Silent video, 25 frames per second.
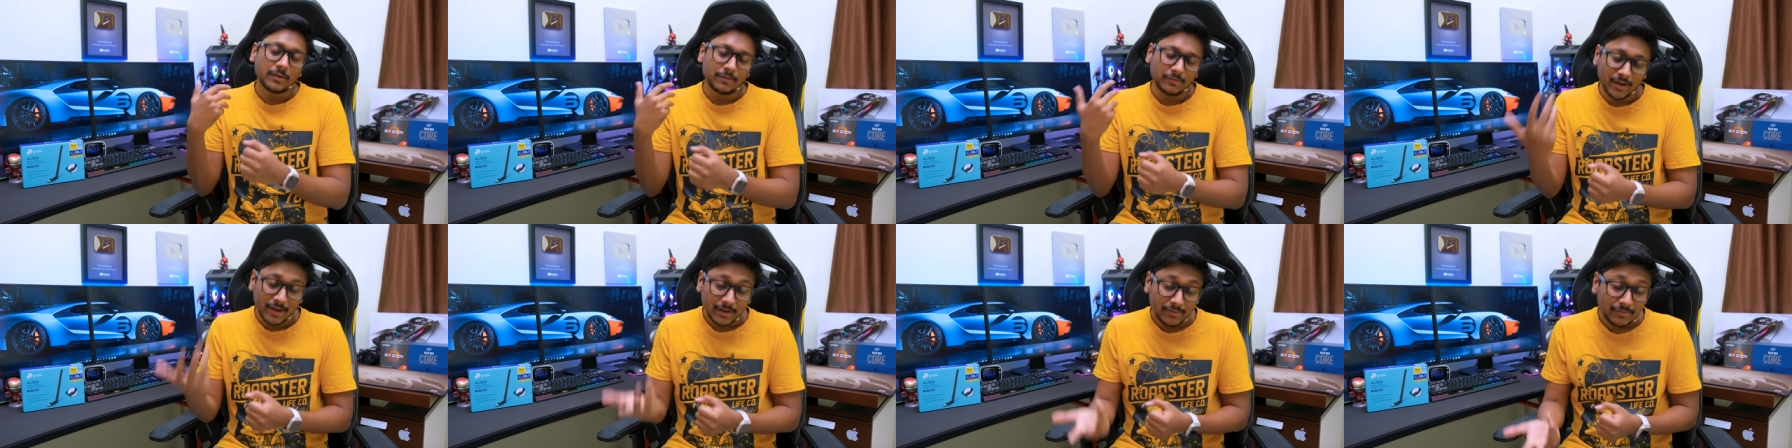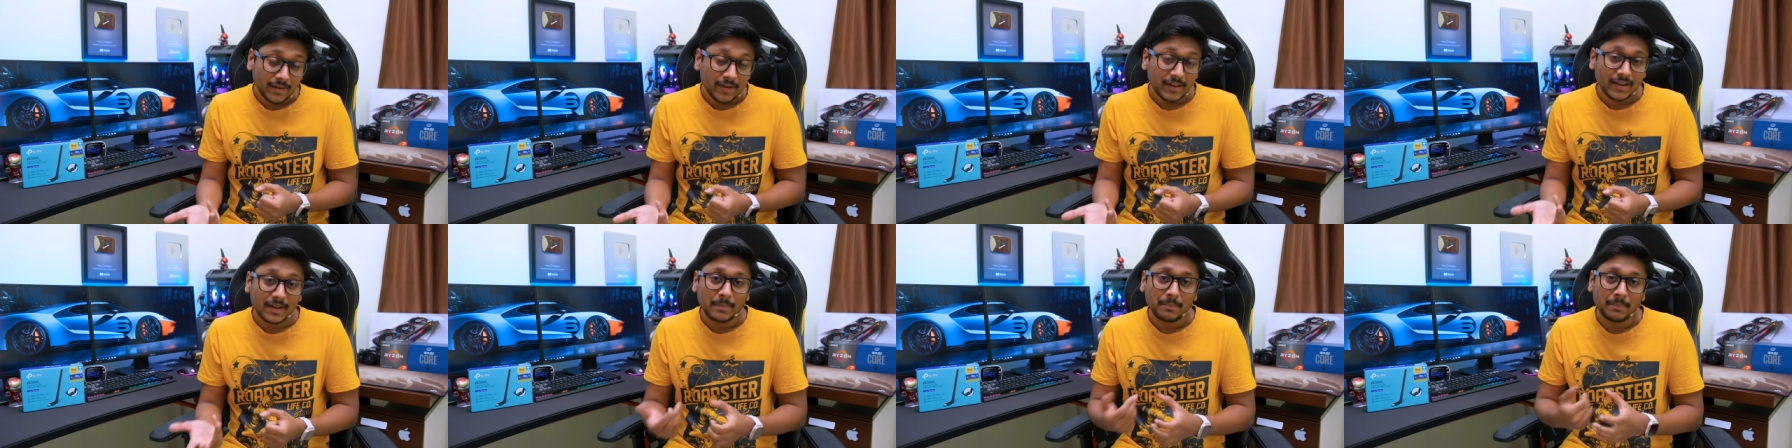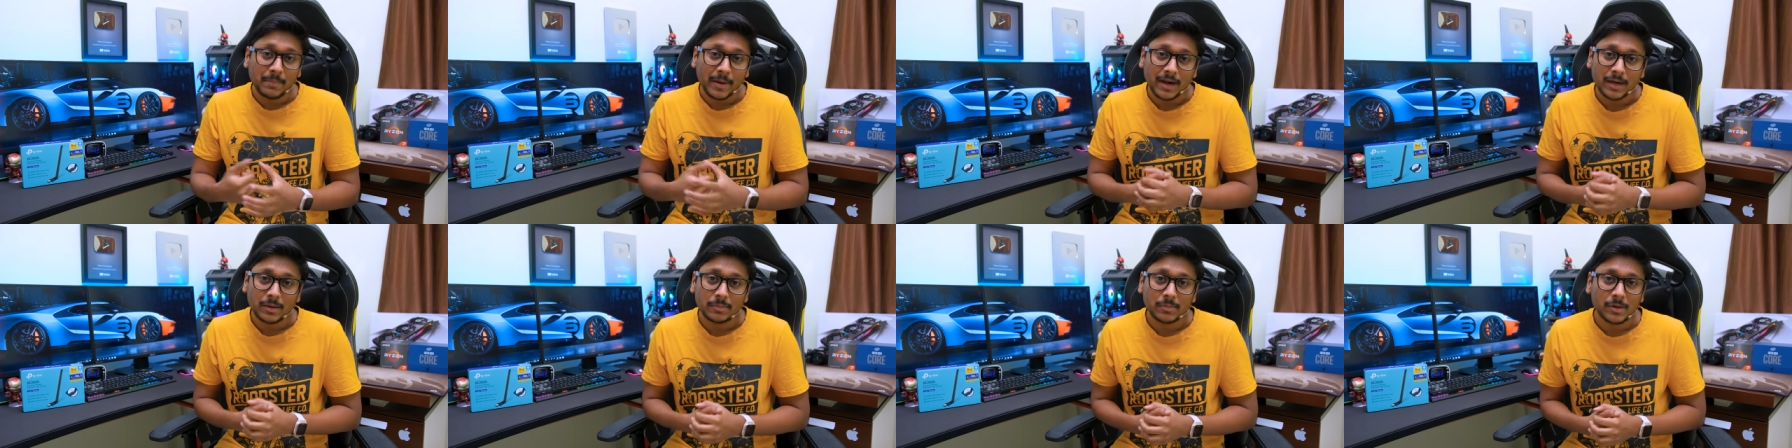Wi-Fi wi-fi
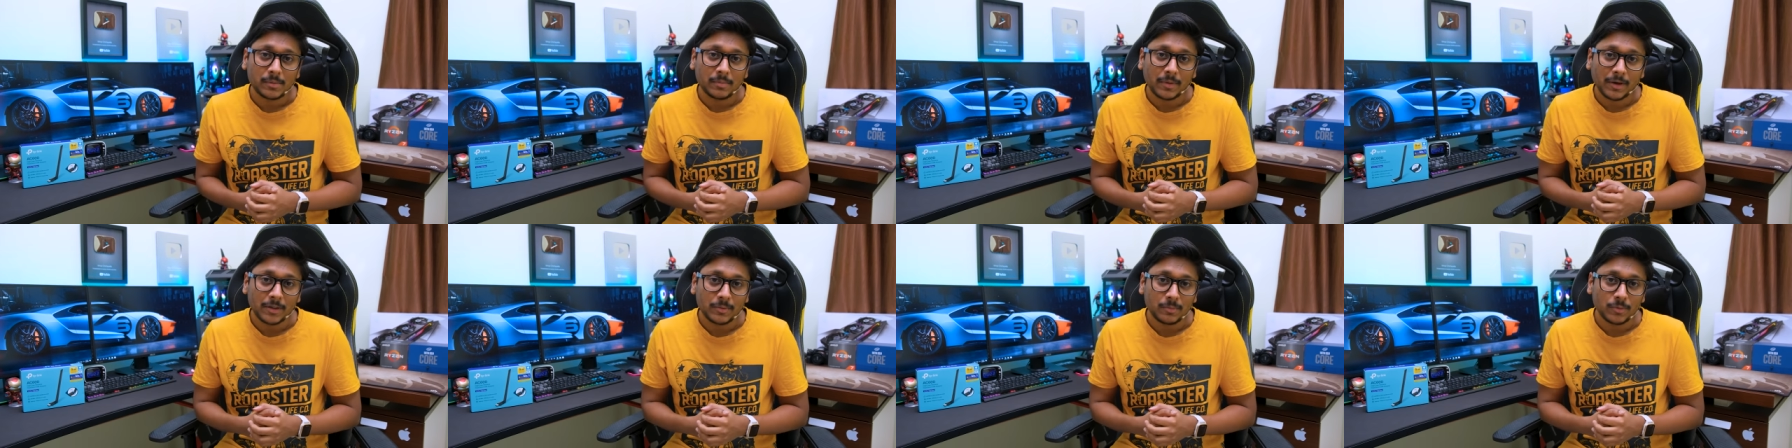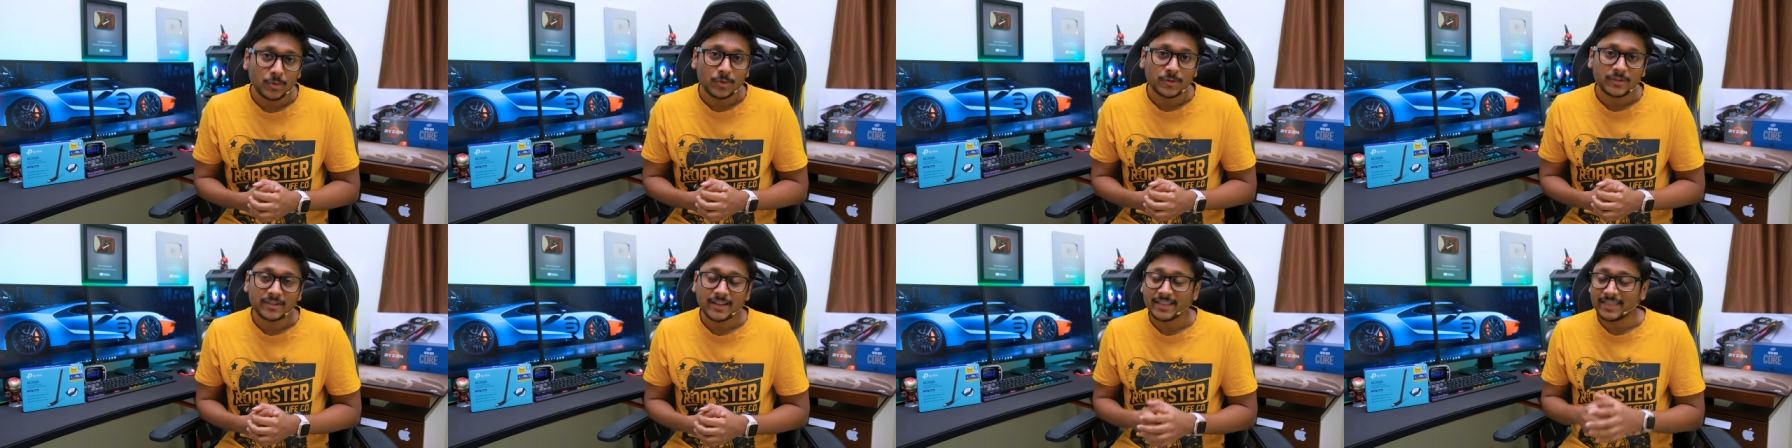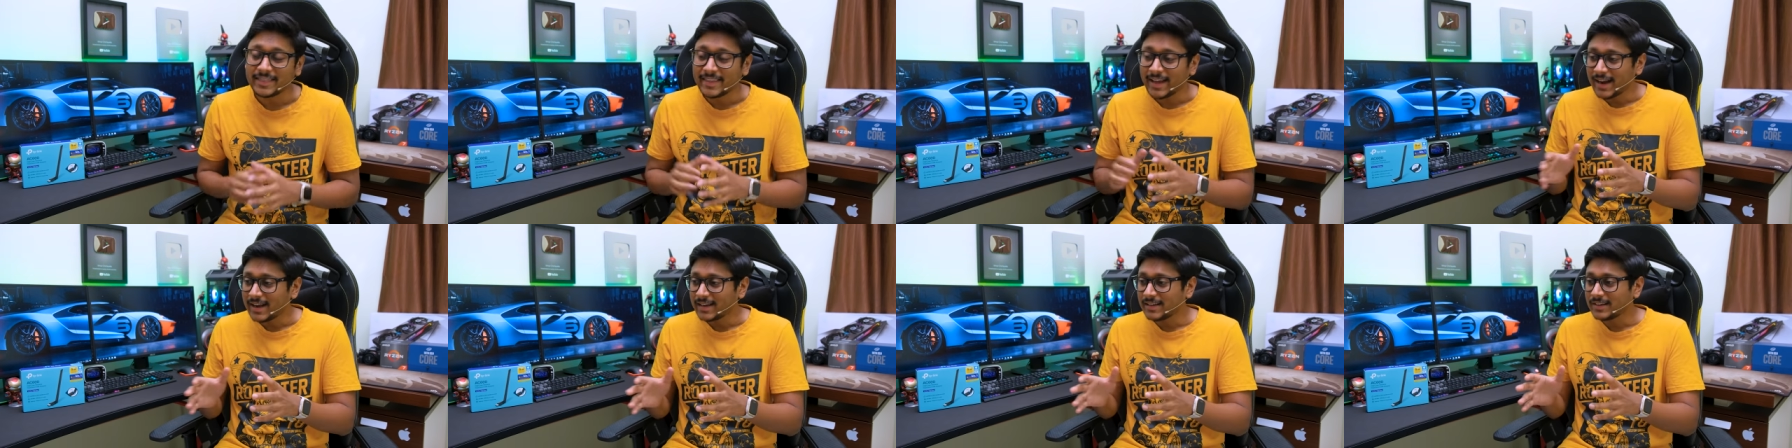compatible motherboards and
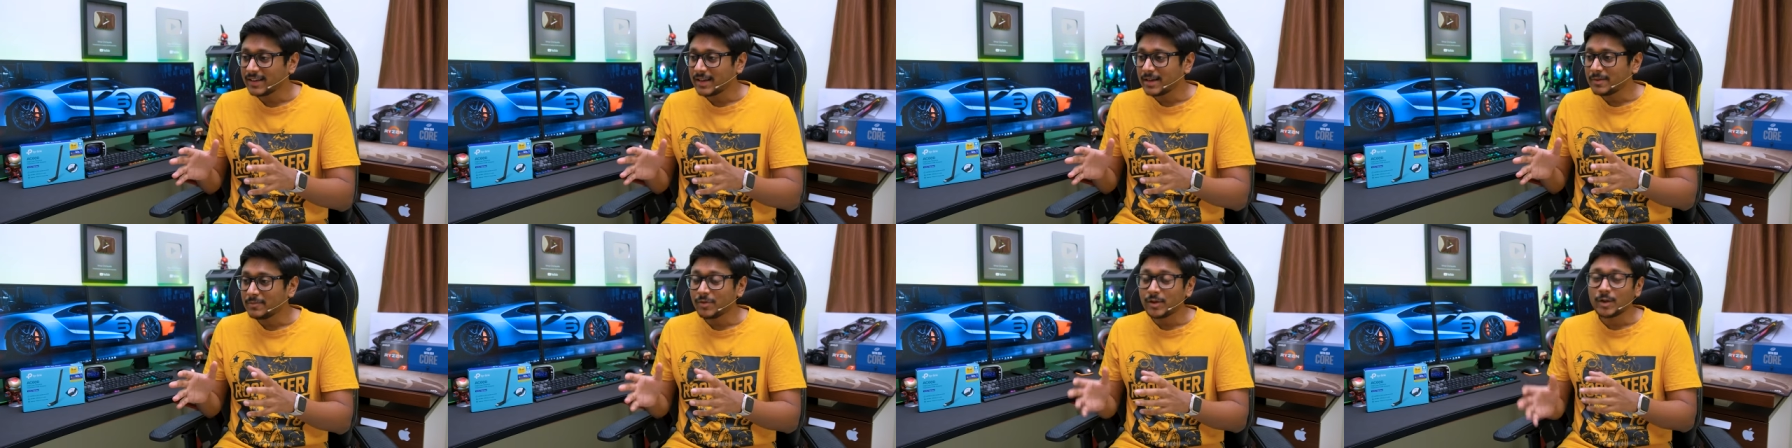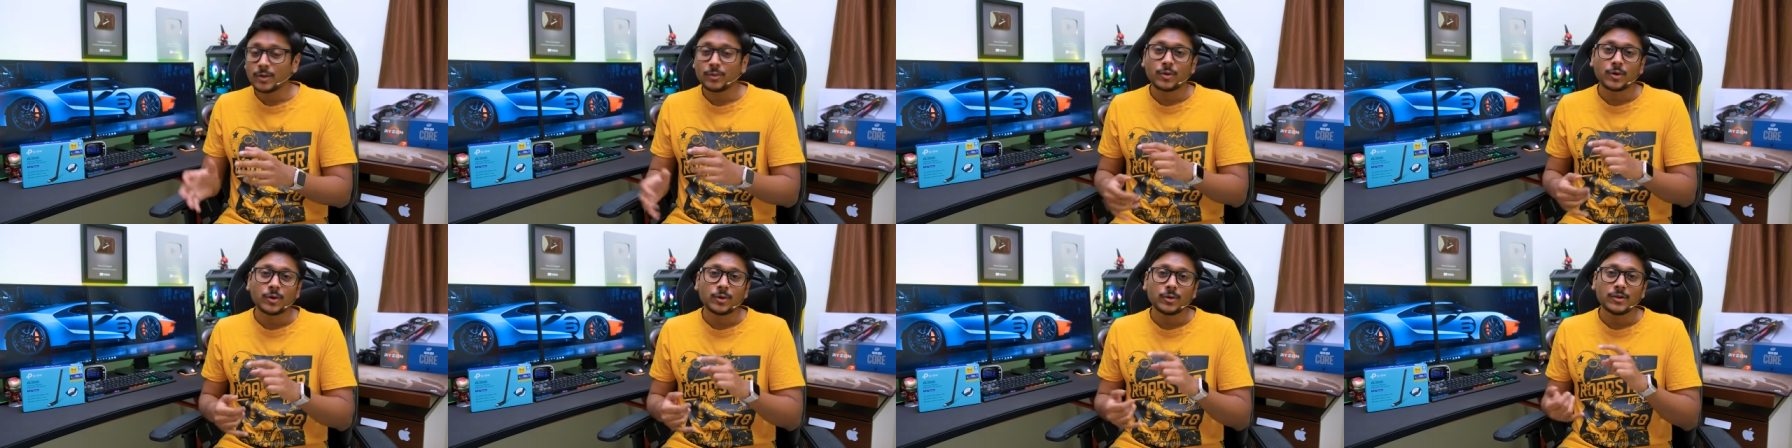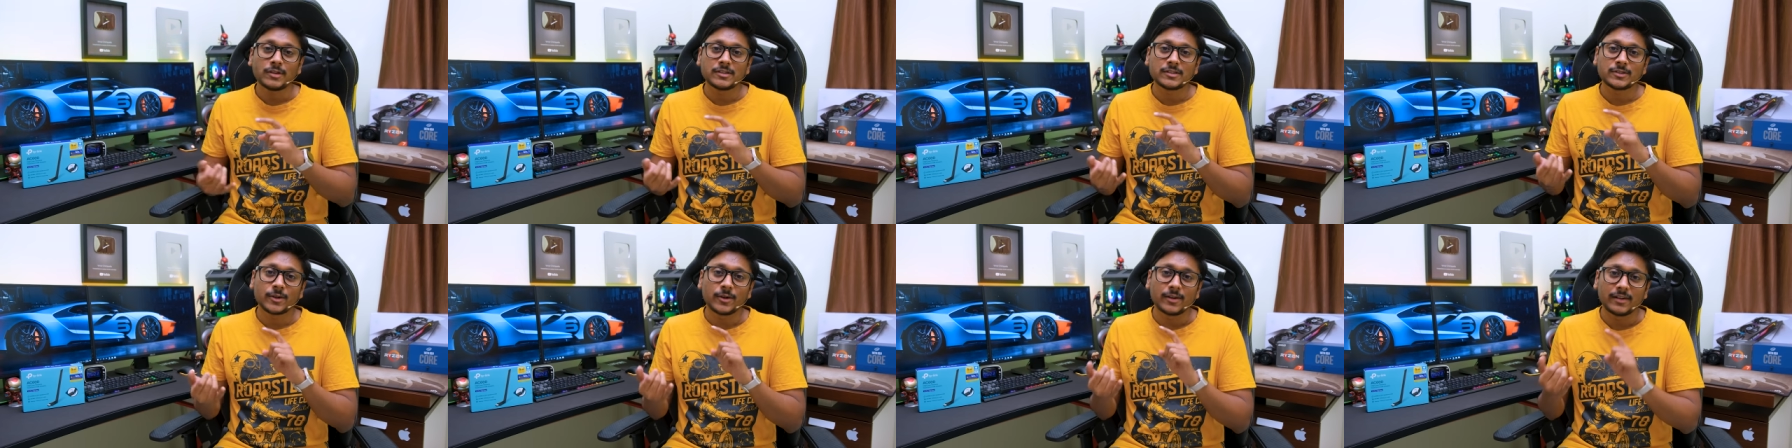that time when i want to
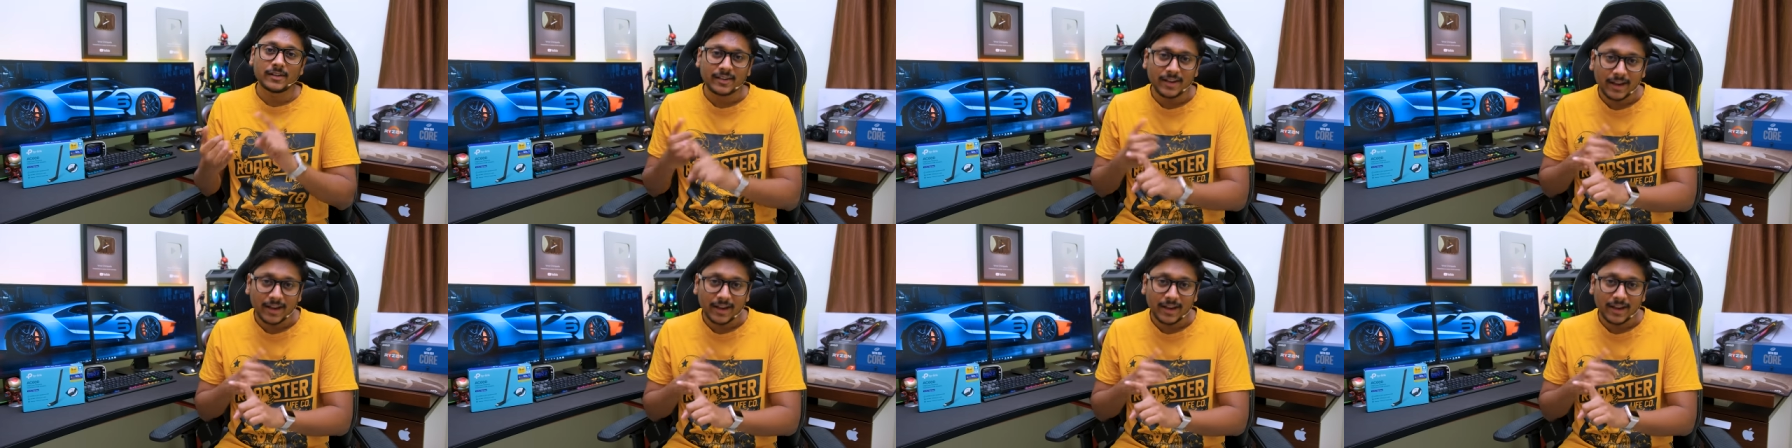install